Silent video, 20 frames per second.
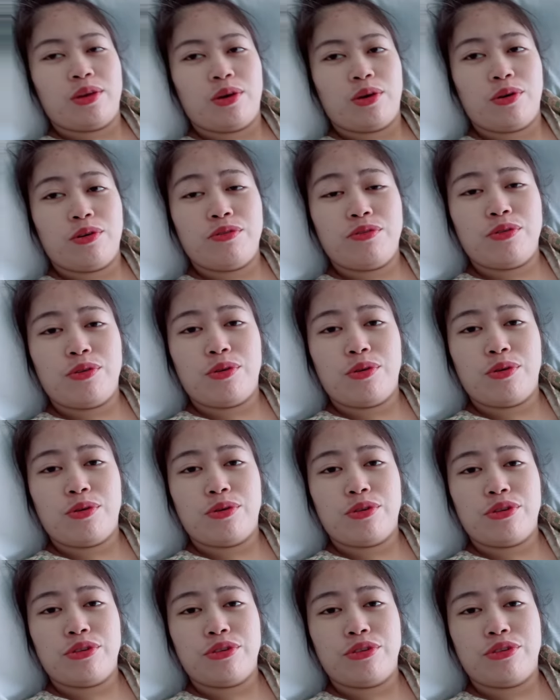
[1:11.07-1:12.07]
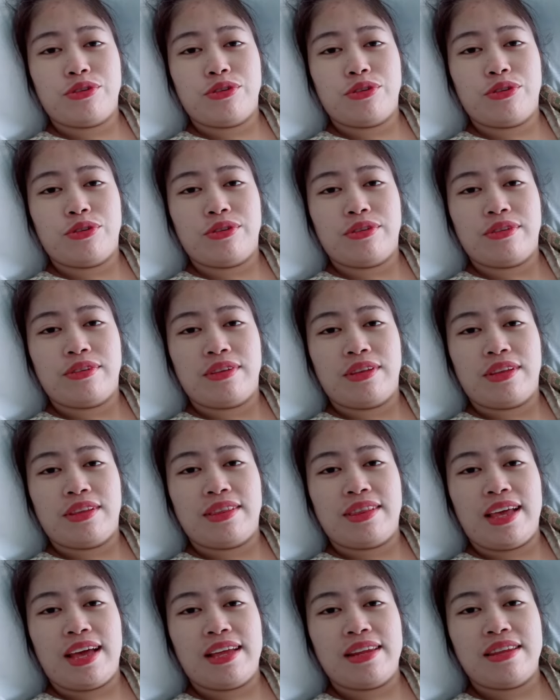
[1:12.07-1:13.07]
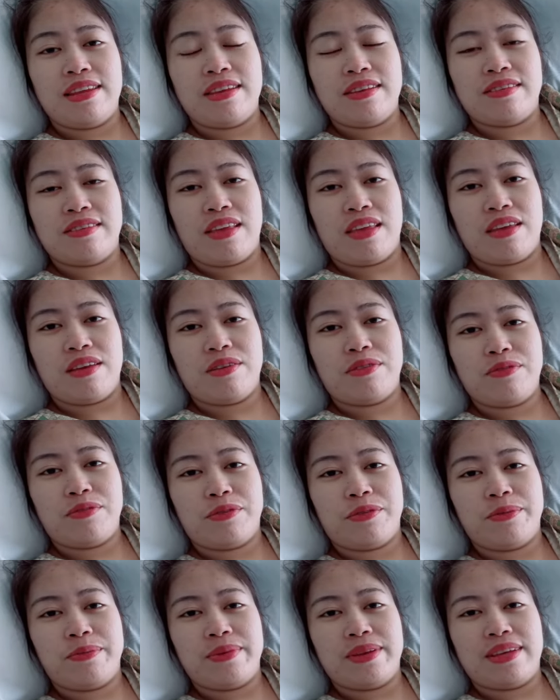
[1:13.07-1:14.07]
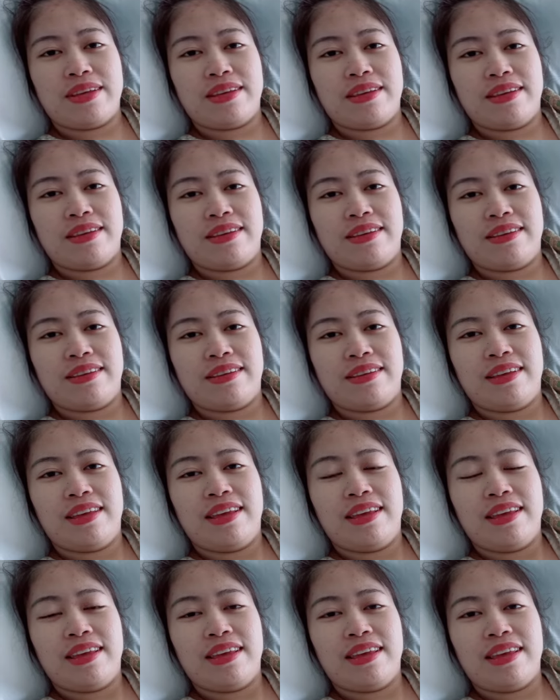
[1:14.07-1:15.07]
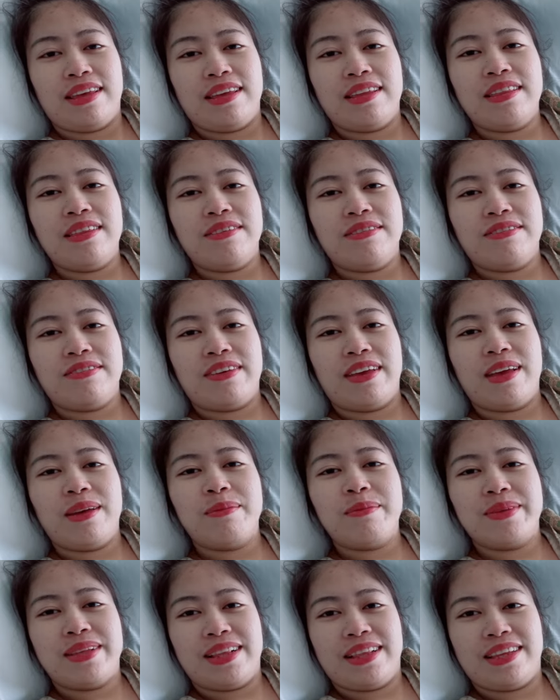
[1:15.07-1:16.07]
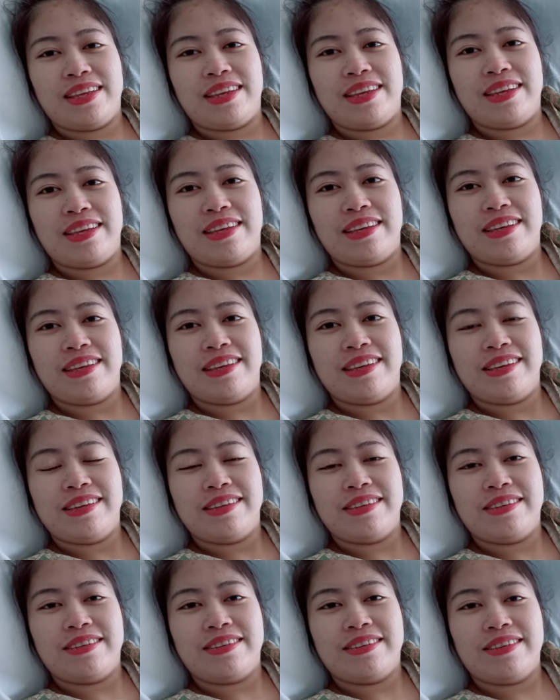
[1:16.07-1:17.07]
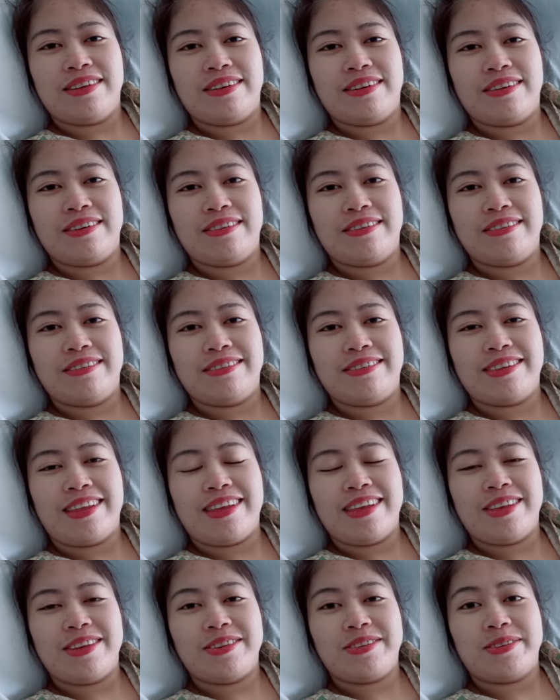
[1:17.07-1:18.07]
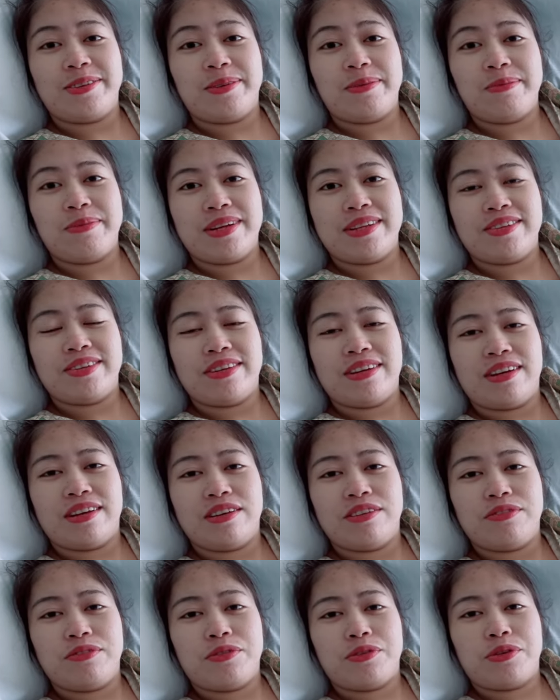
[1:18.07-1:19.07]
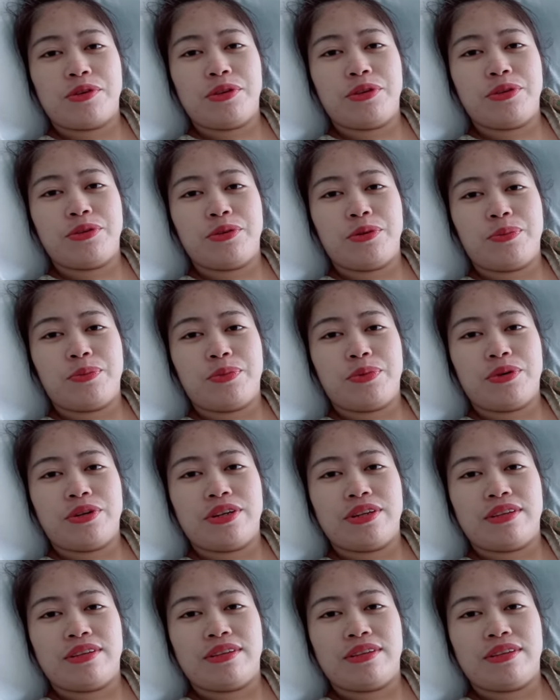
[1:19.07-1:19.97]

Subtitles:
Of course, daddy is here for me and the family. So thank you so much guys for all the support.